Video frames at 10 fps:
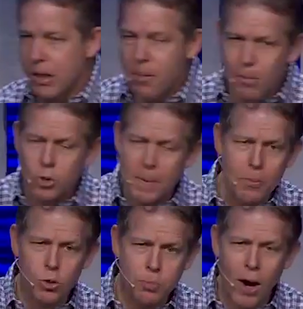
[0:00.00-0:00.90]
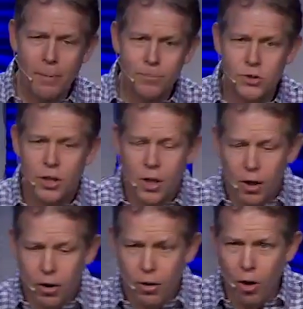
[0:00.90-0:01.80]
most people's problems
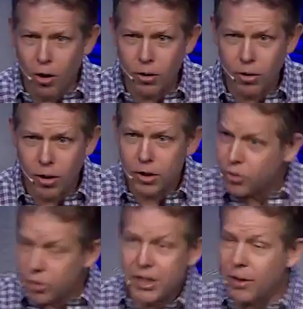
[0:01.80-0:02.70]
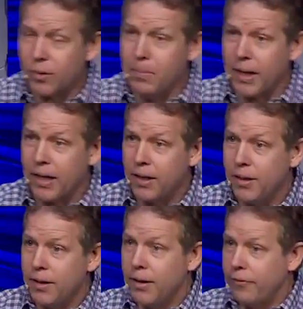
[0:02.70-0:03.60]
are associated with money
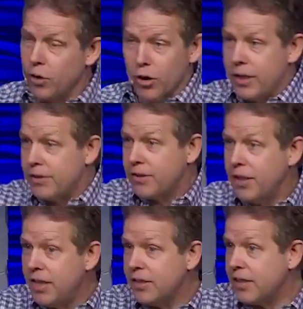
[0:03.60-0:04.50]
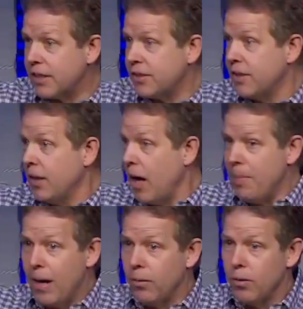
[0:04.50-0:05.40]
if you look at statistics
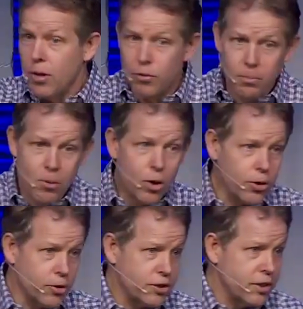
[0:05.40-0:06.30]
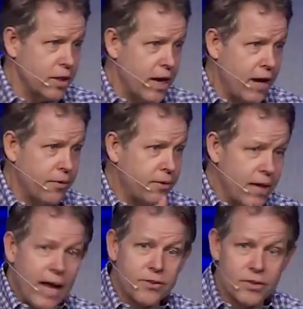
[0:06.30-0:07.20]
about the murders and
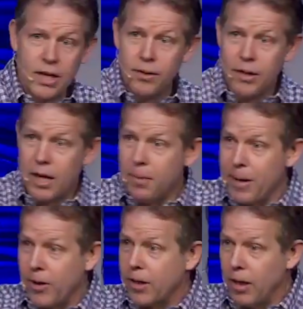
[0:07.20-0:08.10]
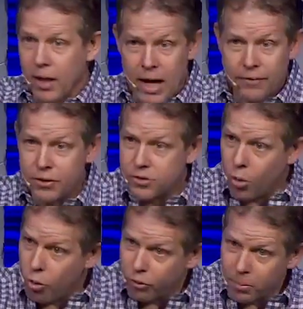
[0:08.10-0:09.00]
deaths in, in america a lot of it's
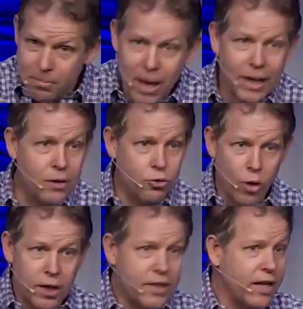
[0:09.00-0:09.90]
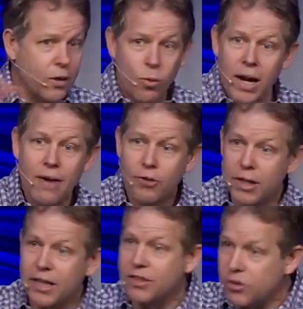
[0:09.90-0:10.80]
over money drug dealing whatever it
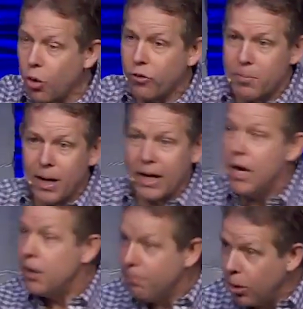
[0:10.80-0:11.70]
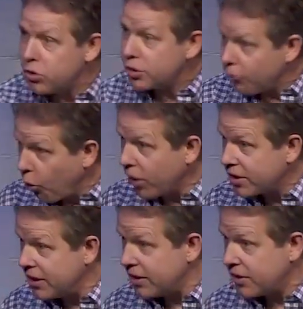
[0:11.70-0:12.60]
is it's over money most
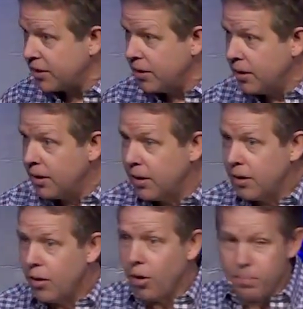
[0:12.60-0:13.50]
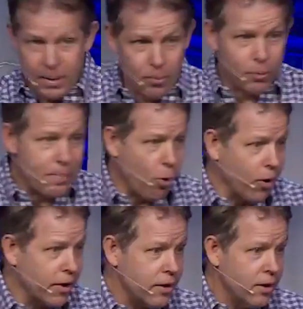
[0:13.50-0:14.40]
divorces people
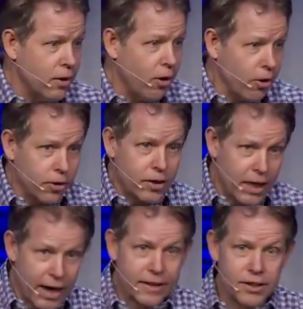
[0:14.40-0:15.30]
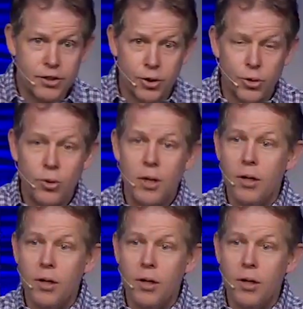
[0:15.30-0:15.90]
report are connected to